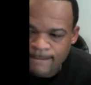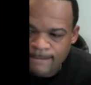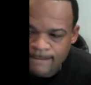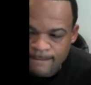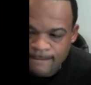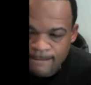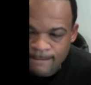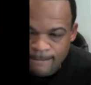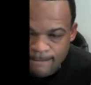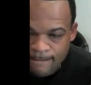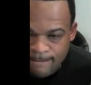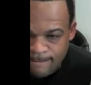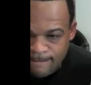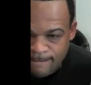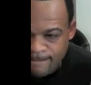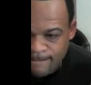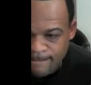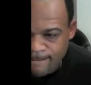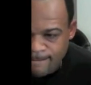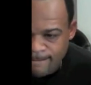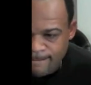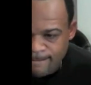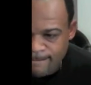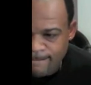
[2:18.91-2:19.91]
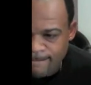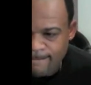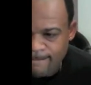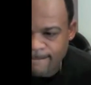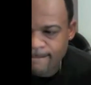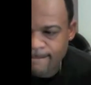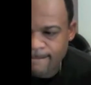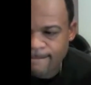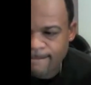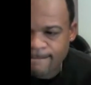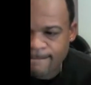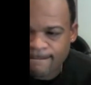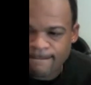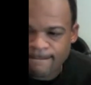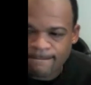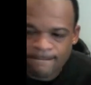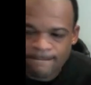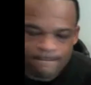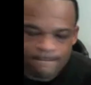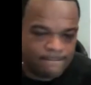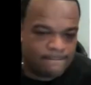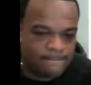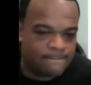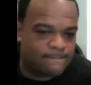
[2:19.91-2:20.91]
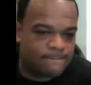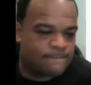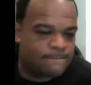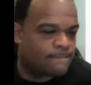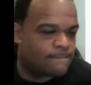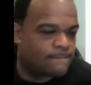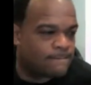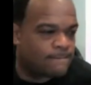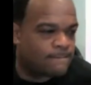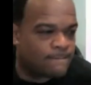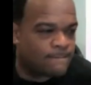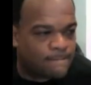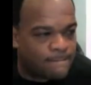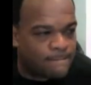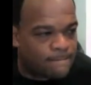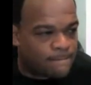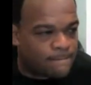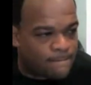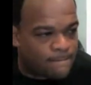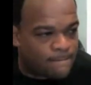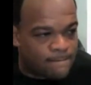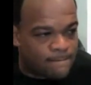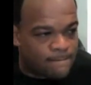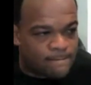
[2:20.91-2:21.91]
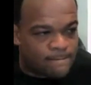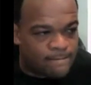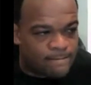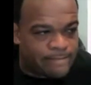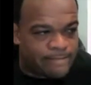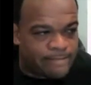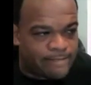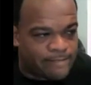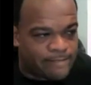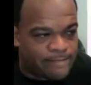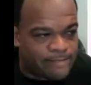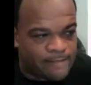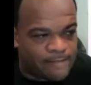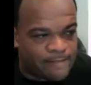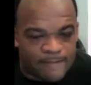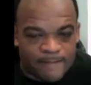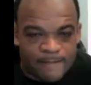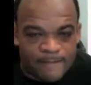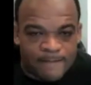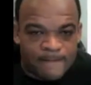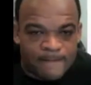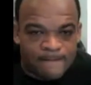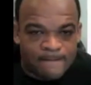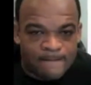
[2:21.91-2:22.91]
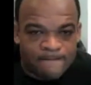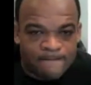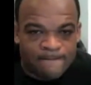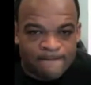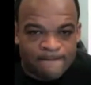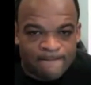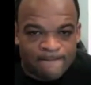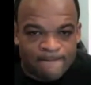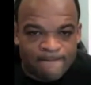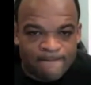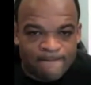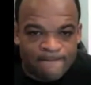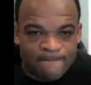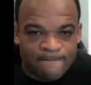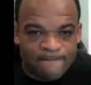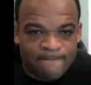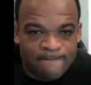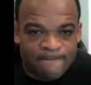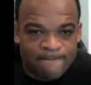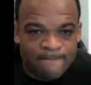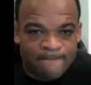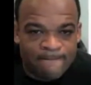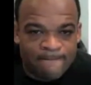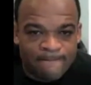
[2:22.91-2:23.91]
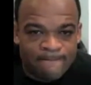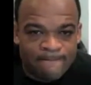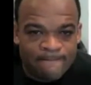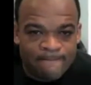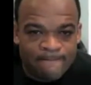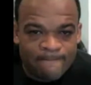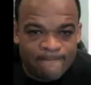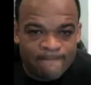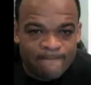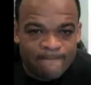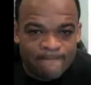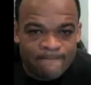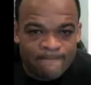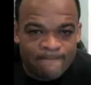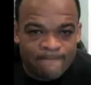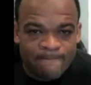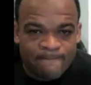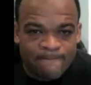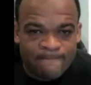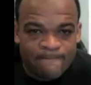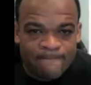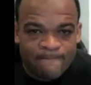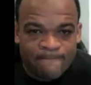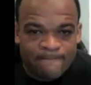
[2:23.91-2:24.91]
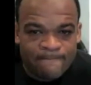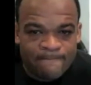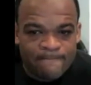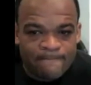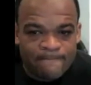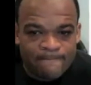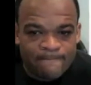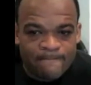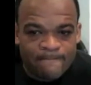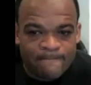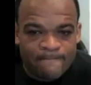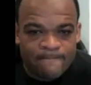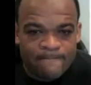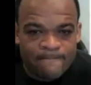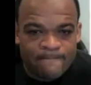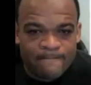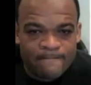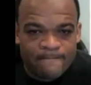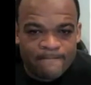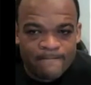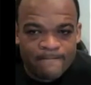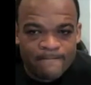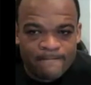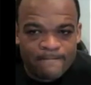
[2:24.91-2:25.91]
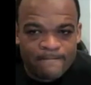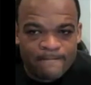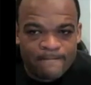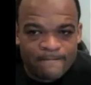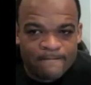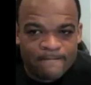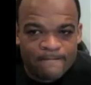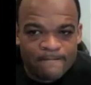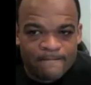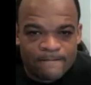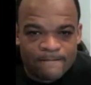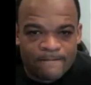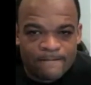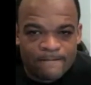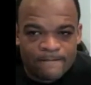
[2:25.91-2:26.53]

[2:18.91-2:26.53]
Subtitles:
No words are spoken by the person on screen.